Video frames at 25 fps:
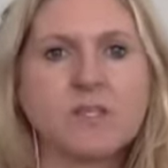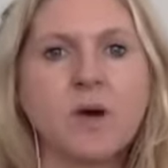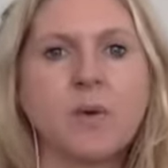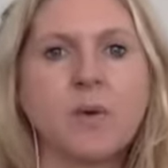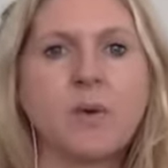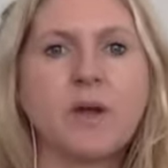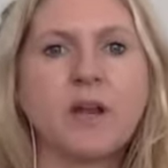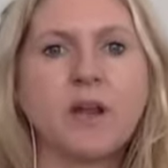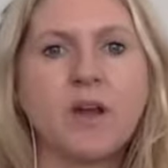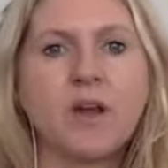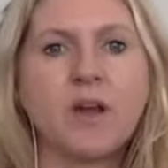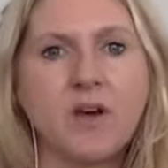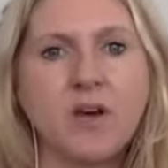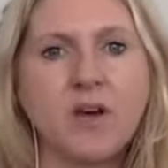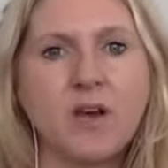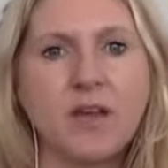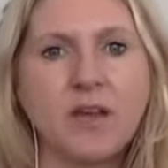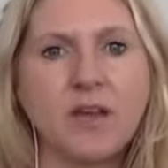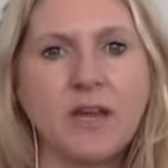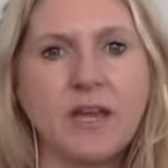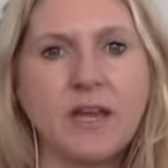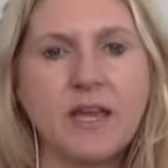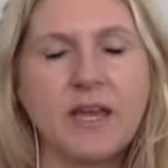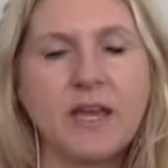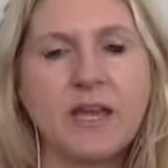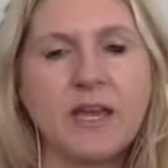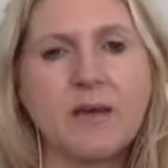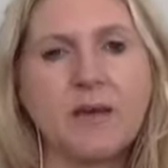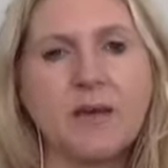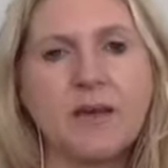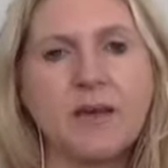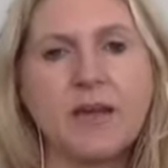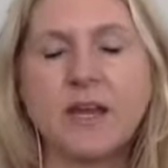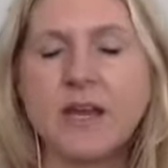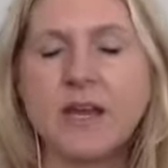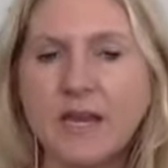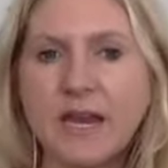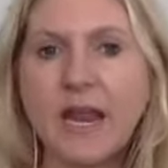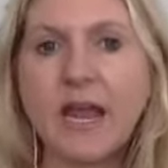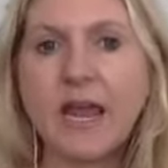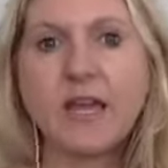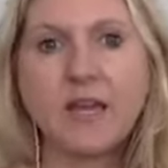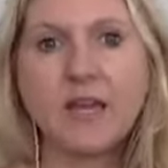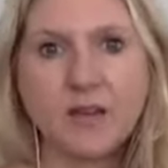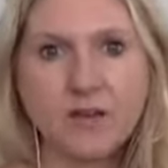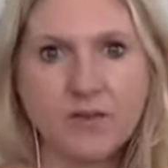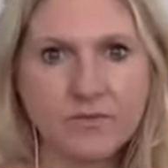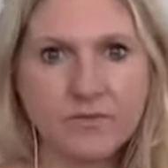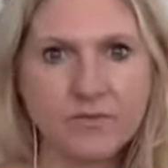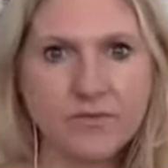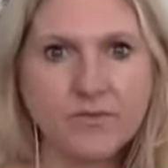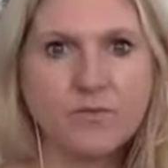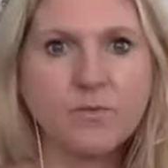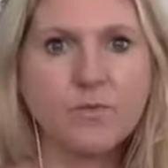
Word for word: going on in a in a negative